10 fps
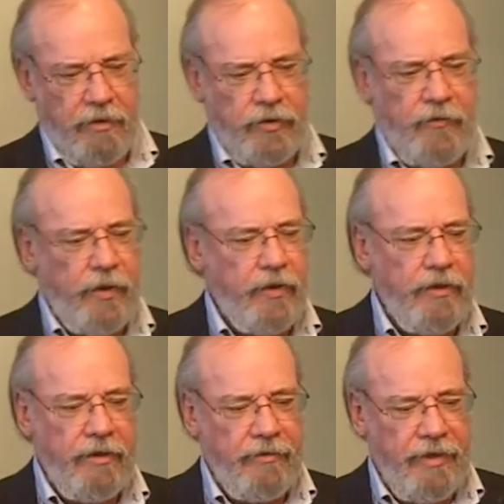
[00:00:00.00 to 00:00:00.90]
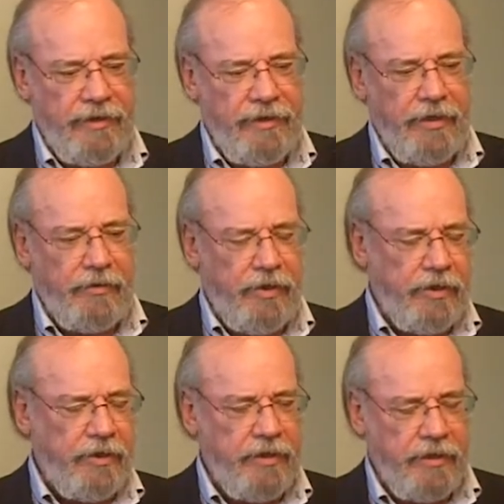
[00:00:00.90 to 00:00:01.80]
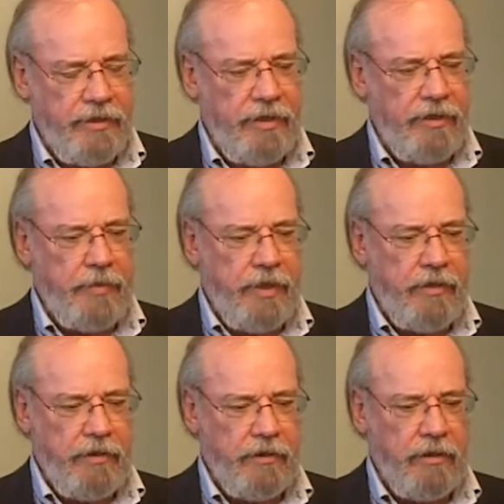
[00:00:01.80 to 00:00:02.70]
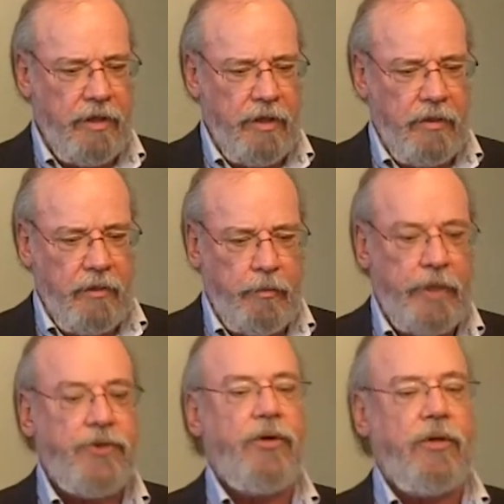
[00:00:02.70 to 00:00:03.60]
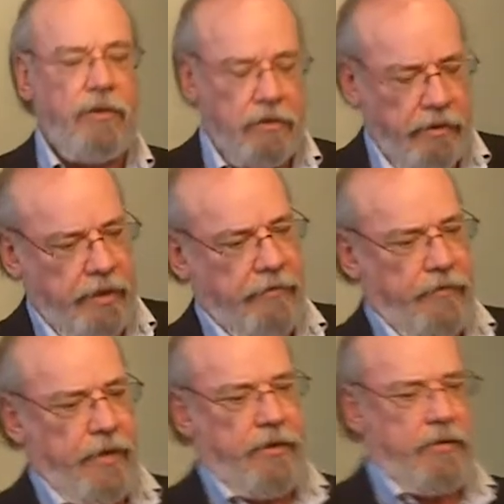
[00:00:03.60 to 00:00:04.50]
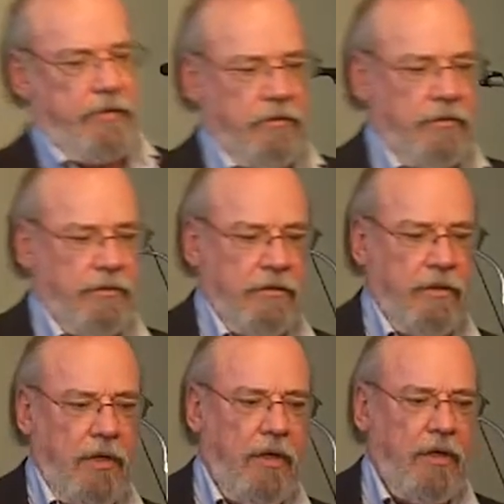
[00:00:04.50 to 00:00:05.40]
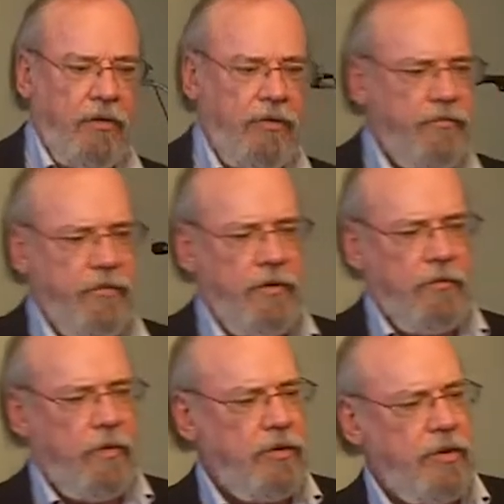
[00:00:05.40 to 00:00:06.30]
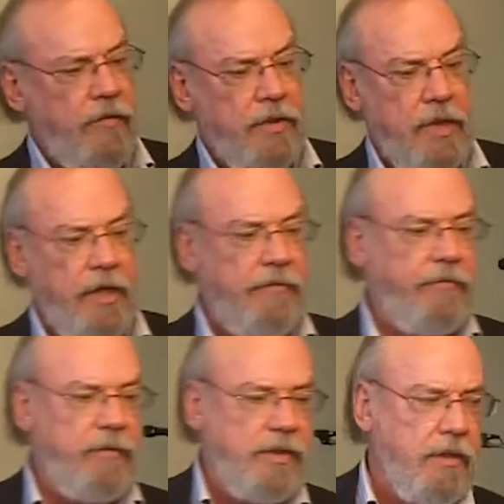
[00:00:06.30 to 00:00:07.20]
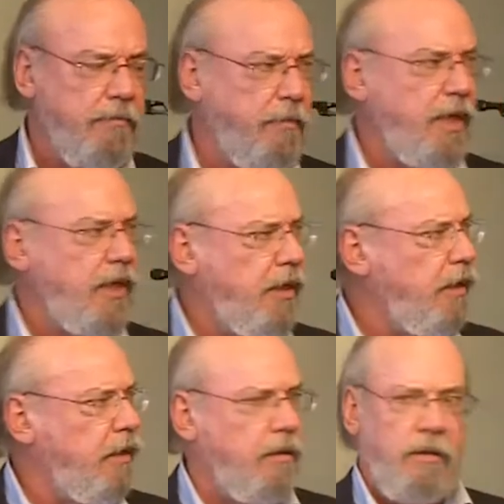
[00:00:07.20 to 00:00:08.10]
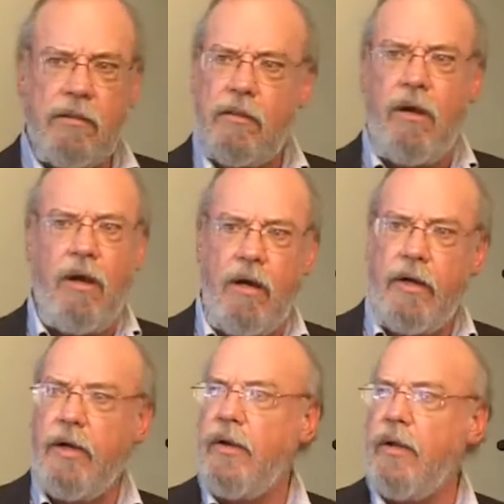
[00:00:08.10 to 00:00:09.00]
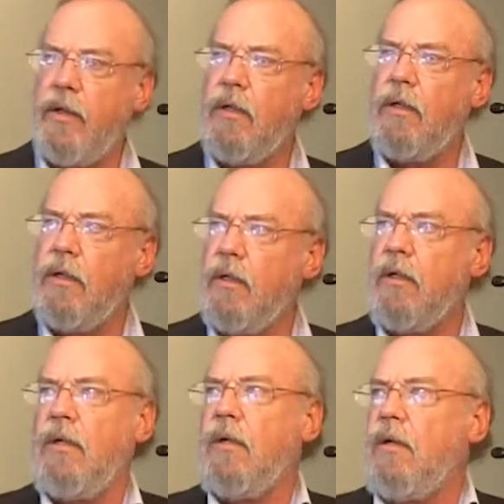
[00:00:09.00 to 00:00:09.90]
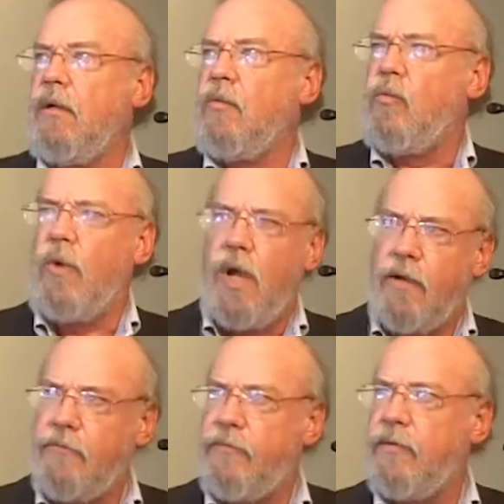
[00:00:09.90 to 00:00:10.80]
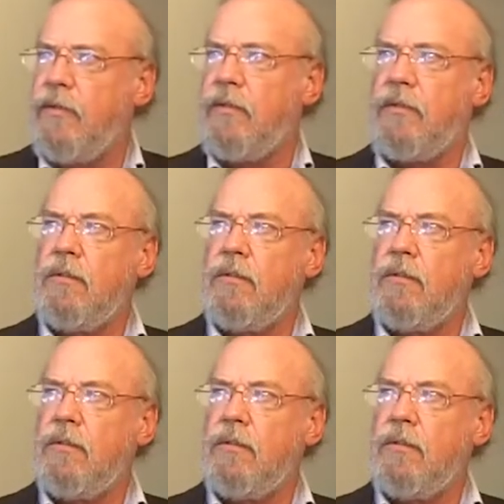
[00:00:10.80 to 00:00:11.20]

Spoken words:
You know, it's funny, and Eileen and I were talking last night about her paternal grandfather, who for most of his life was a mean, hard, rough,